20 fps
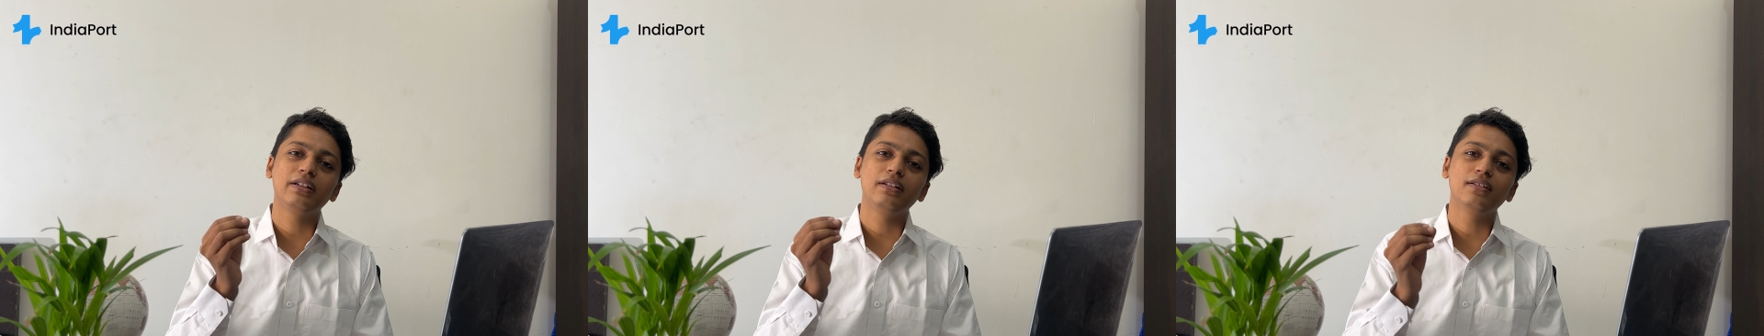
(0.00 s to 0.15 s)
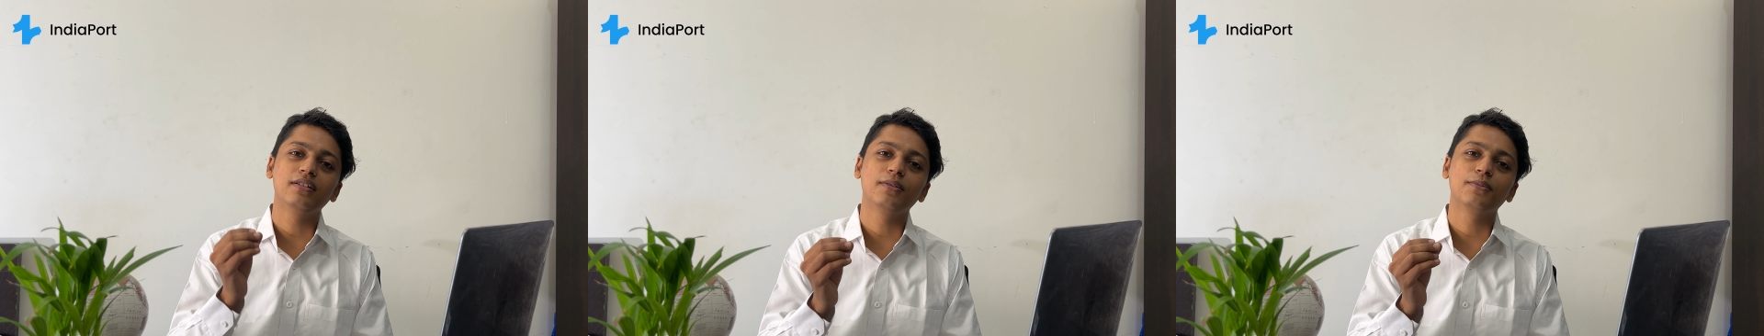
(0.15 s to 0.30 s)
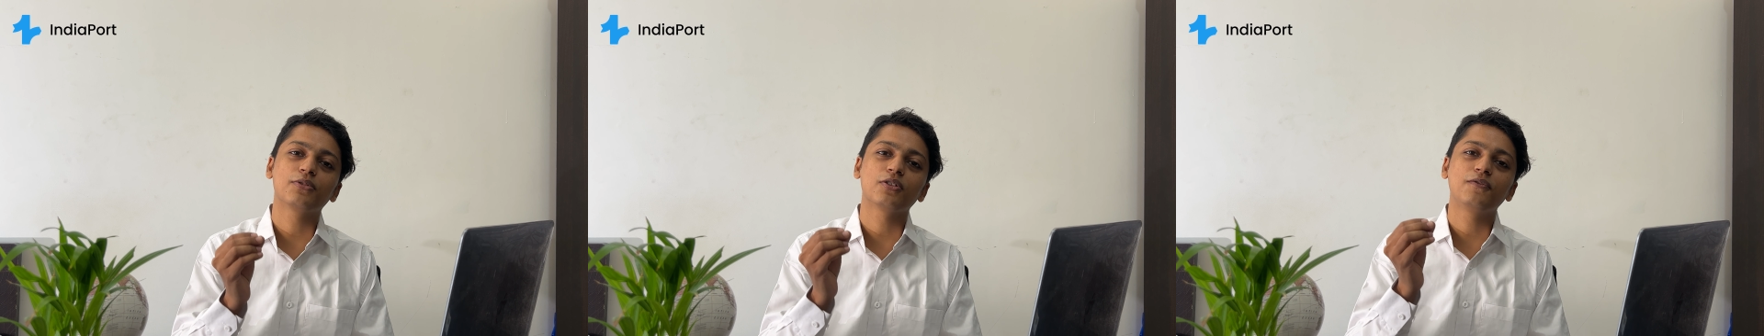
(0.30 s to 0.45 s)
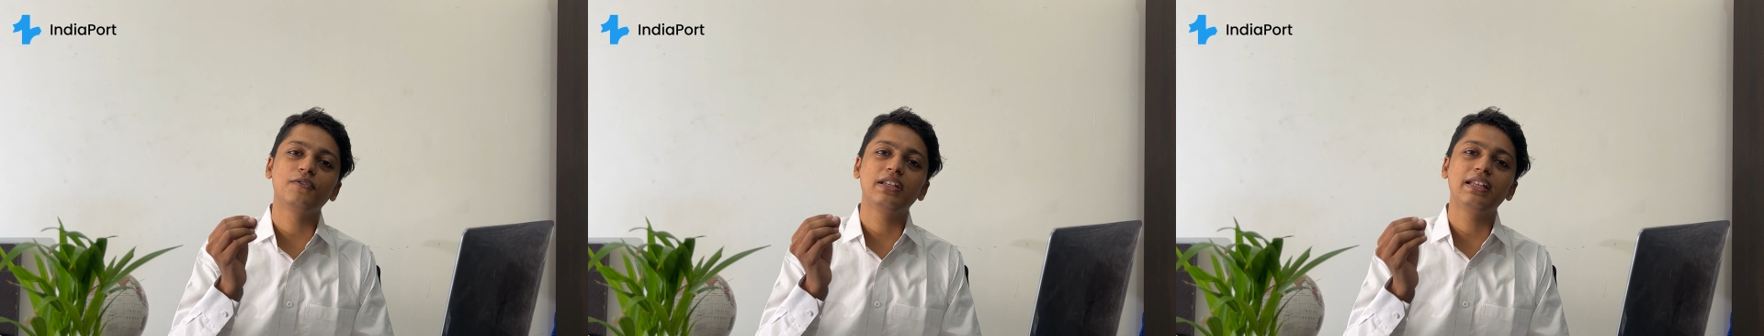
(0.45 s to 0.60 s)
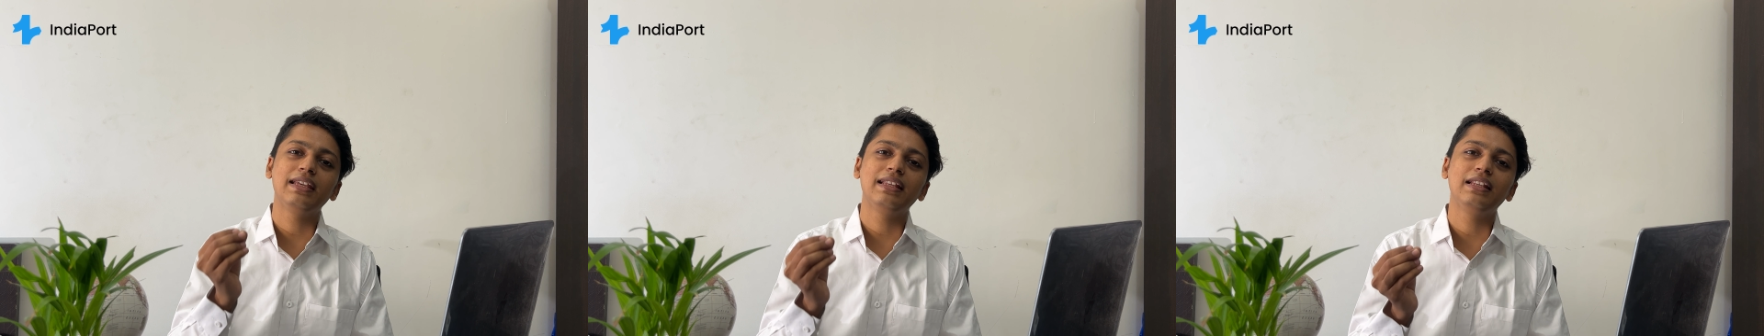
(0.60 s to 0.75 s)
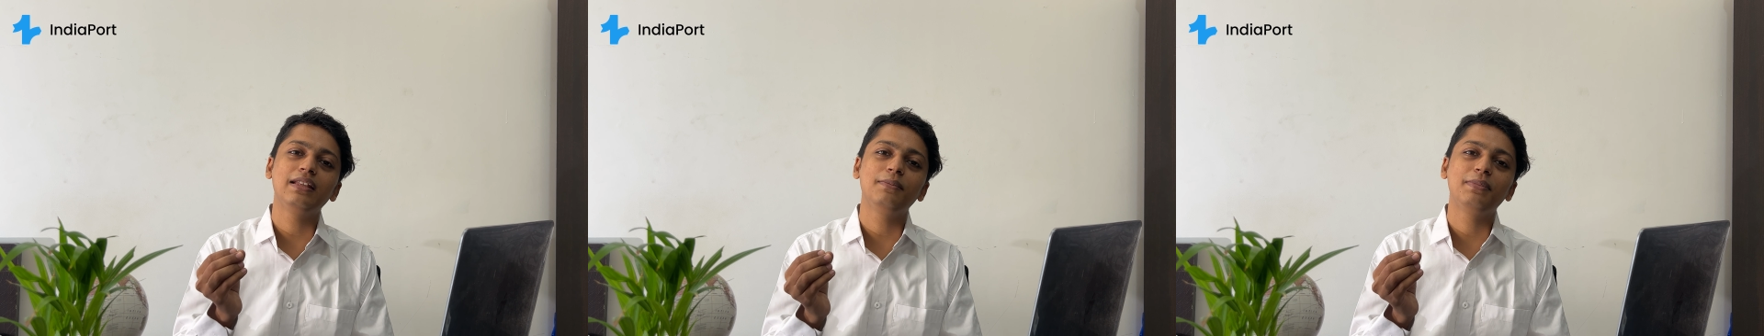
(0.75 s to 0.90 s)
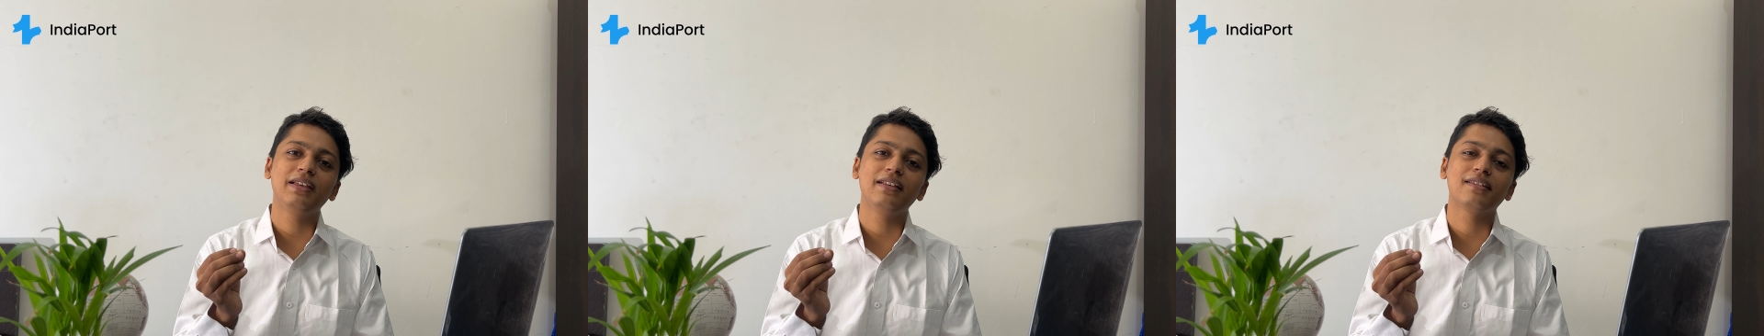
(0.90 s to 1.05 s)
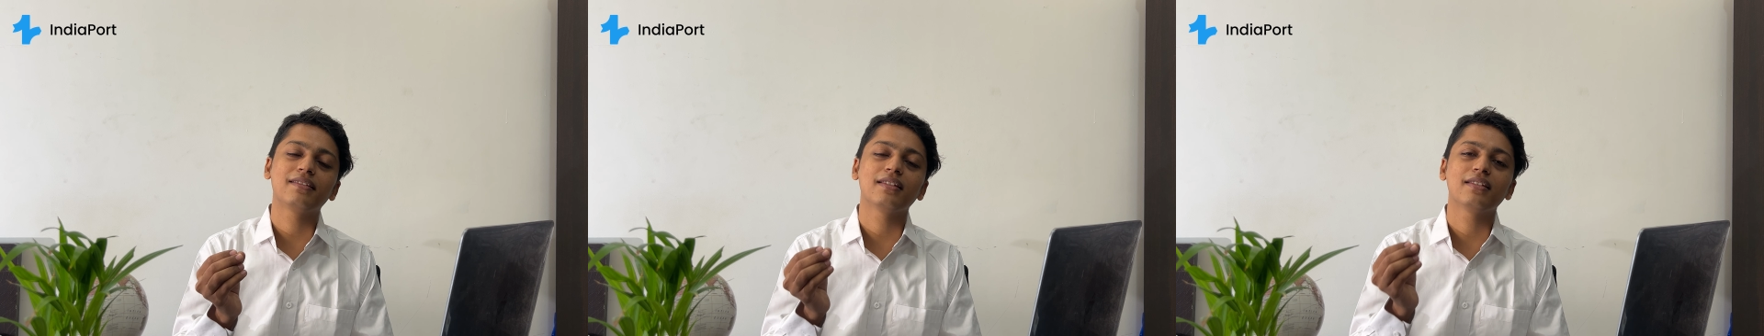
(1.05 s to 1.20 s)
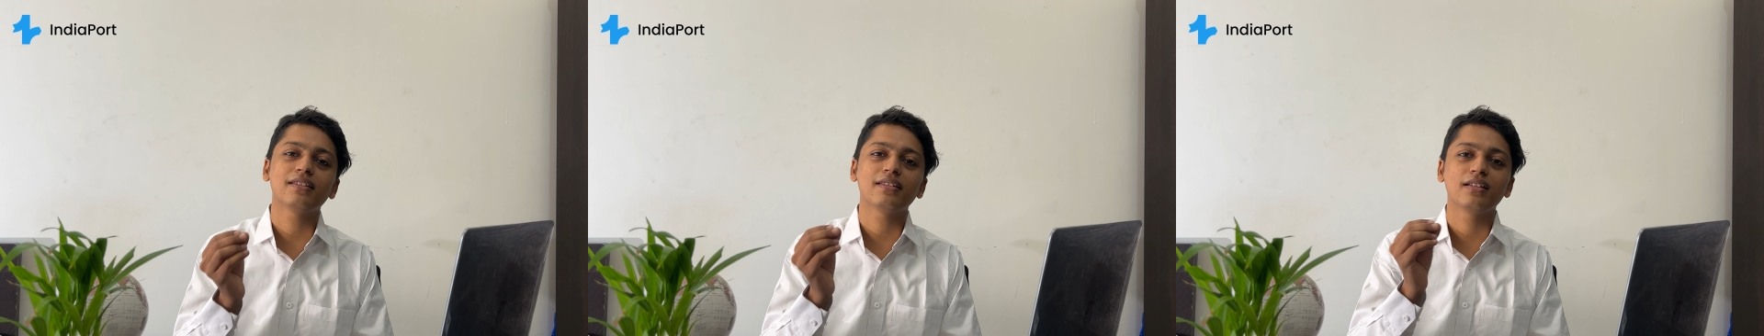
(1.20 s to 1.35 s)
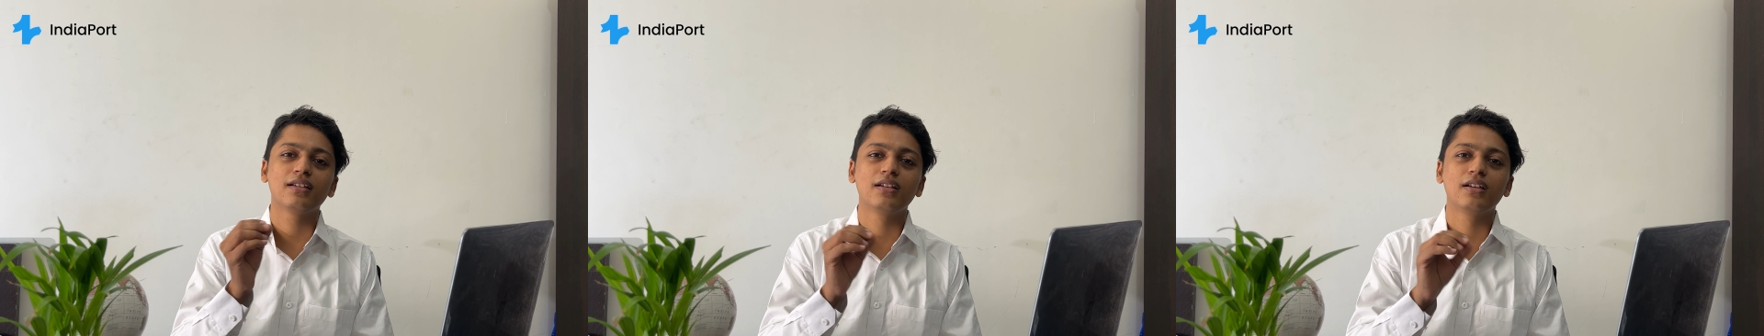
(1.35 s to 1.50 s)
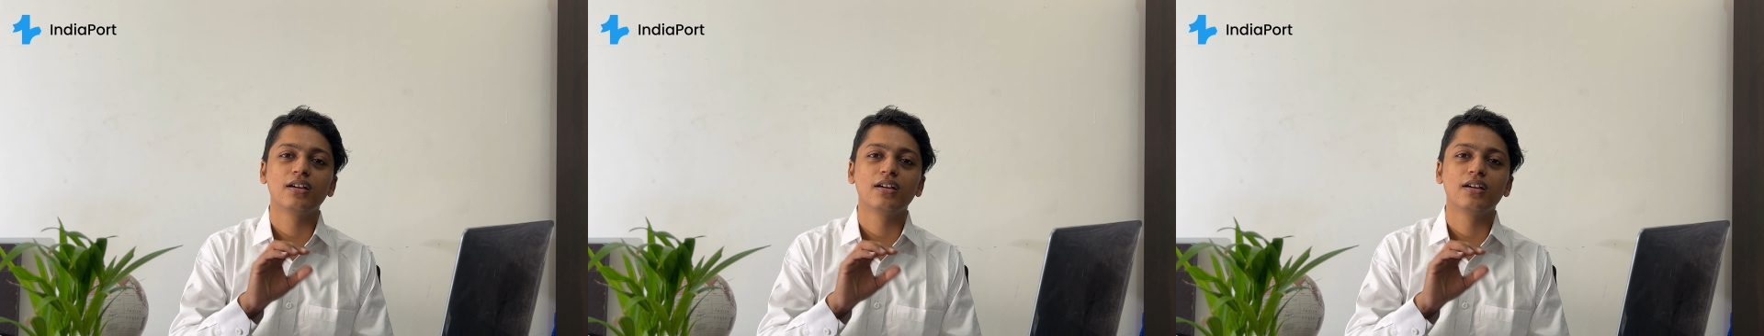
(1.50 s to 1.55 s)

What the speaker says: terms of daily basis